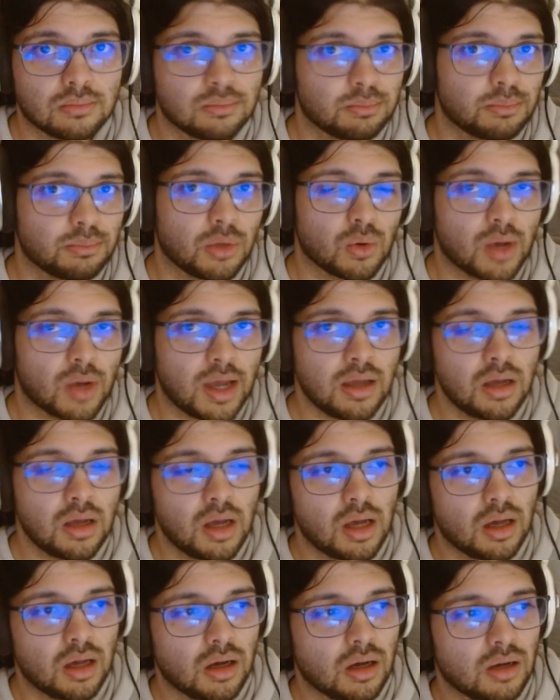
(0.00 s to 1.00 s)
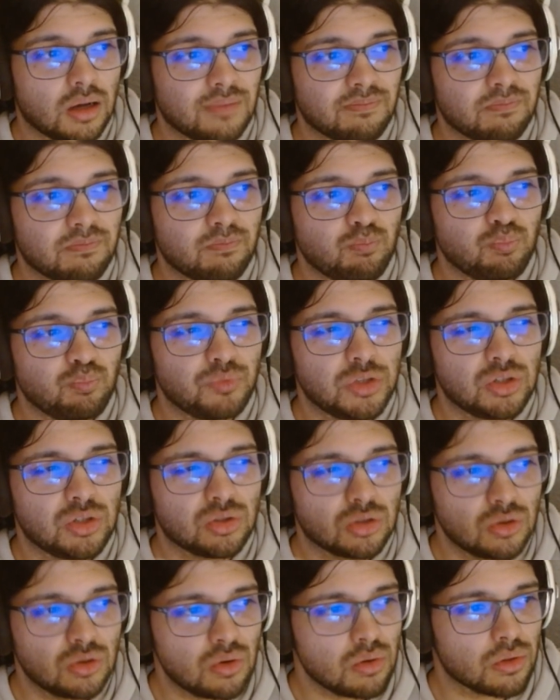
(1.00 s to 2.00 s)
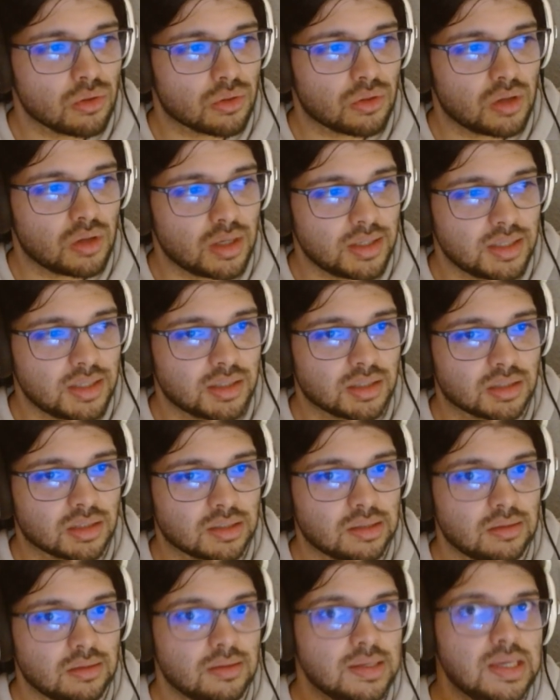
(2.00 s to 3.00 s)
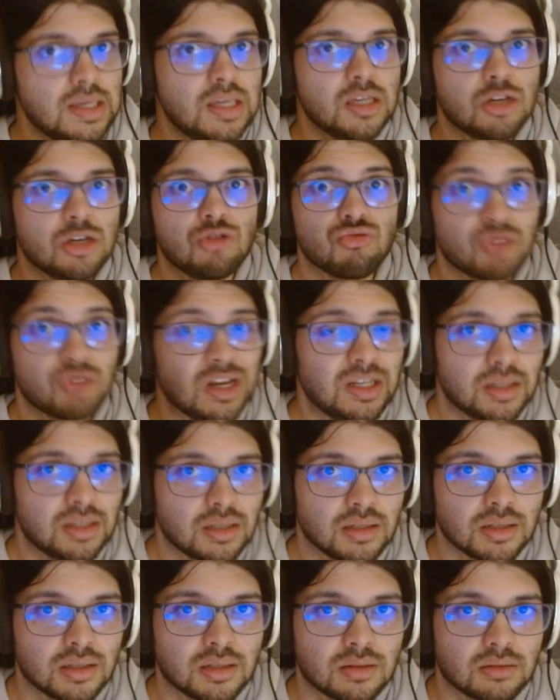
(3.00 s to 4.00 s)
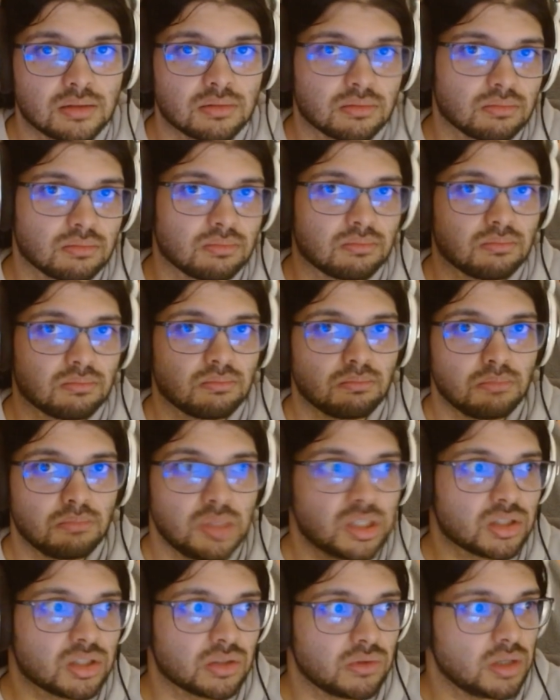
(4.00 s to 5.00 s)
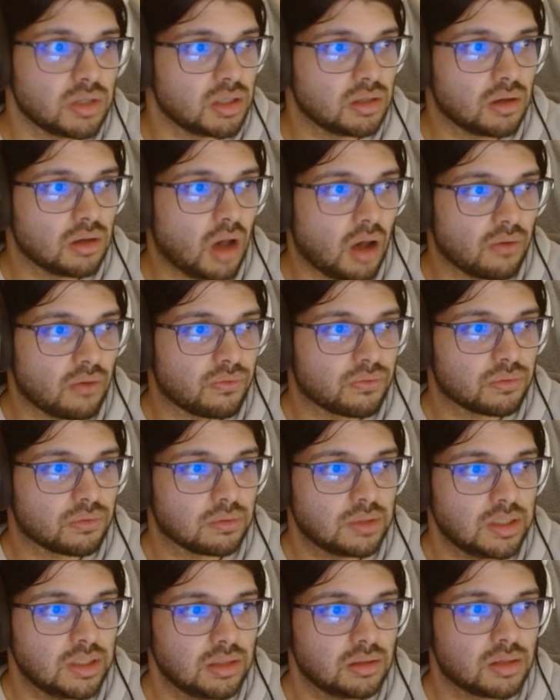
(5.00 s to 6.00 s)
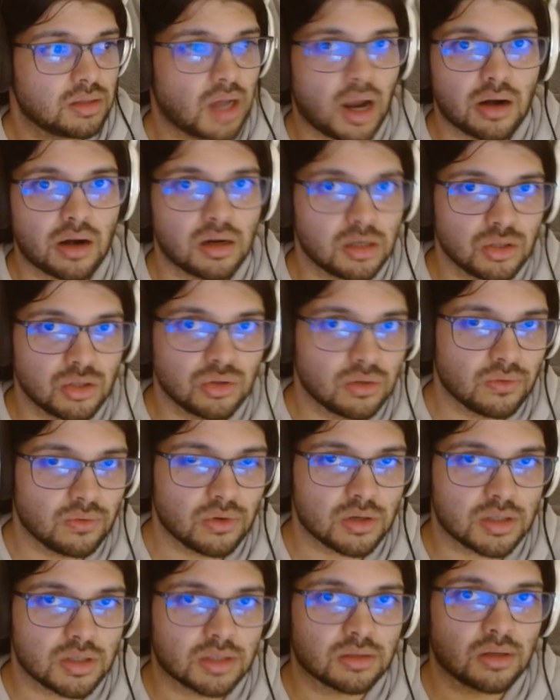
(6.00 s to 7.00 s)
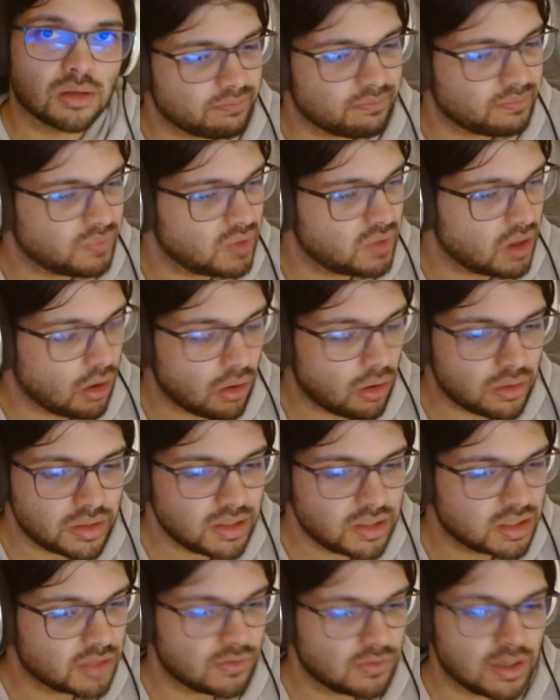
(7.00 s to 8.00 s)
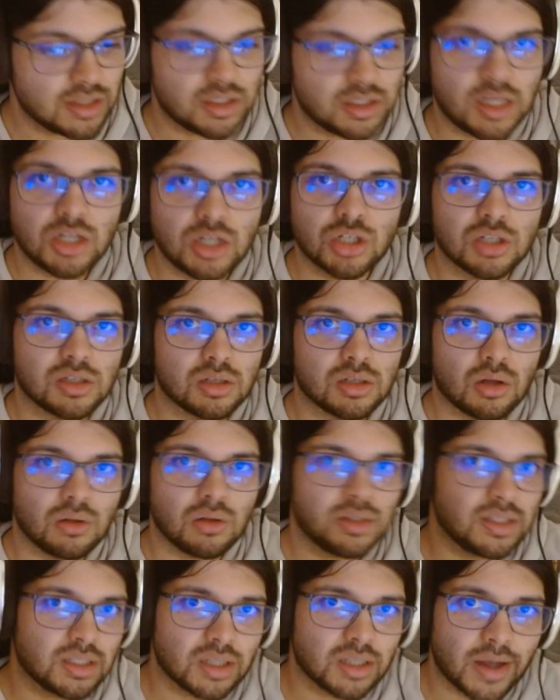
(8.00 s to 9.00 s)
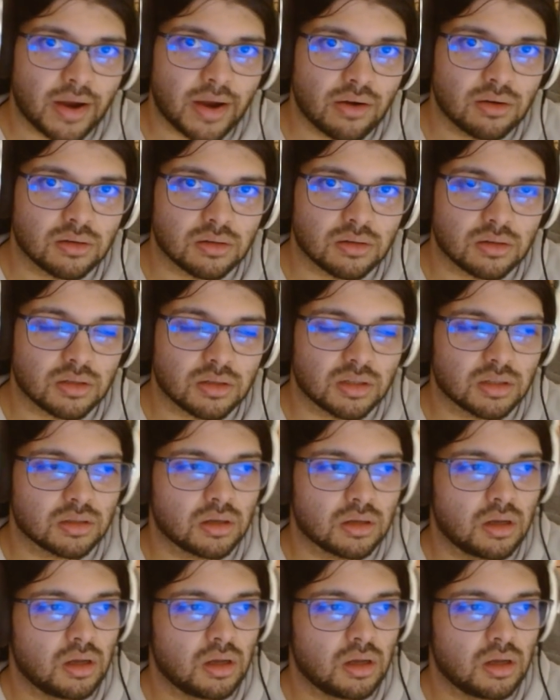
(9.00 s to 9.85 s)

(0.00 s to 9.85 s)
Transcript: Okay? The truth is the greatest mystery of the entire universe. All these civilizations and all these characters